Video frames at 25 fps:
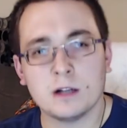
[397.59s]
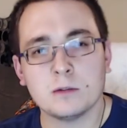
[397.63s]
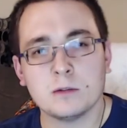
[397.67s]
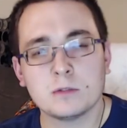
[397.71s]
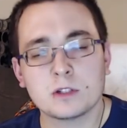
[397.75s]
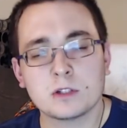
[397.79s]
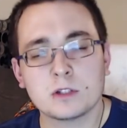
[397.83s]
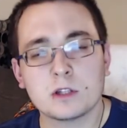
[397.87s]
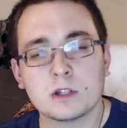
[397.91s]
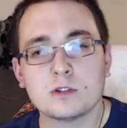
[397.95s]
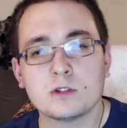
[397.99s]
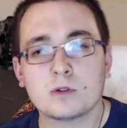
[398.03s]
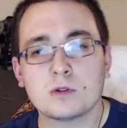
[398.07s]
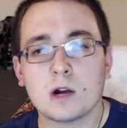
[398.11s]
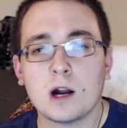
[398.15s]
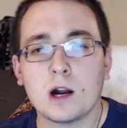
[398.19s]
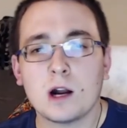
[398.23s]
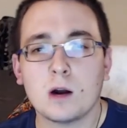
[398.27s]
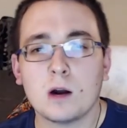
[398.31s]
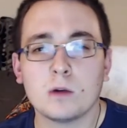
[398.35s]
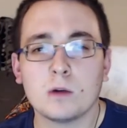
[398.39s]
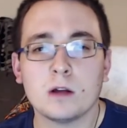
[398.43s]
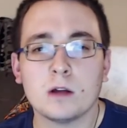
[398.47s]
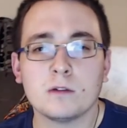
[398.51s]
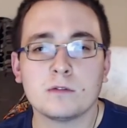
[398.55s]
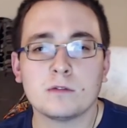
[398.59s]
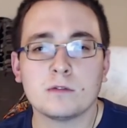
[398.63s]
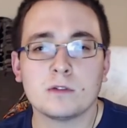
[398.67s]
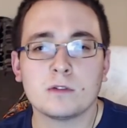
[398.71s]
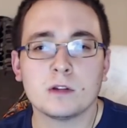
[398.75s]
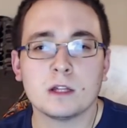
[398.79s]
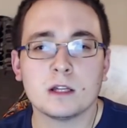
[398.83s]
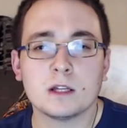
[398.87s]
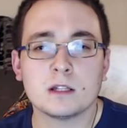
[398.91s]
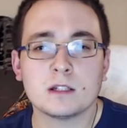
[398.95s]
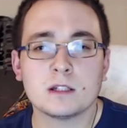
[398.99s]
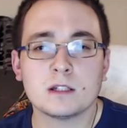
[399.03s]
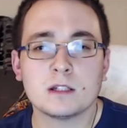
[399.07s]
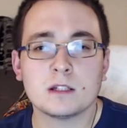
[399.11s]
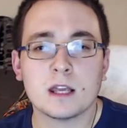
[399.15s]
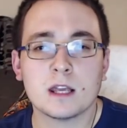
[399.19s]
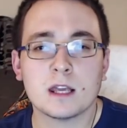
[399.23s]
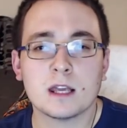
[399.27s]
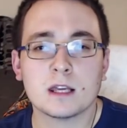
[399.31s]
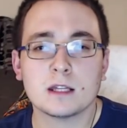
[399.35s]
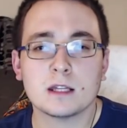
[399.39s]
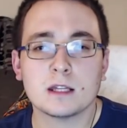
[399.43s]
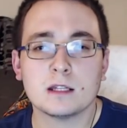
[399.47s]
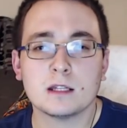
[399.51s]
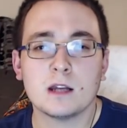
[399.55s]
It was a good trial run for this,
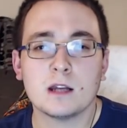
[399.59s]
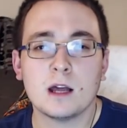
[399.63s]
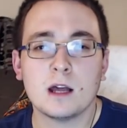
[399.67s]
and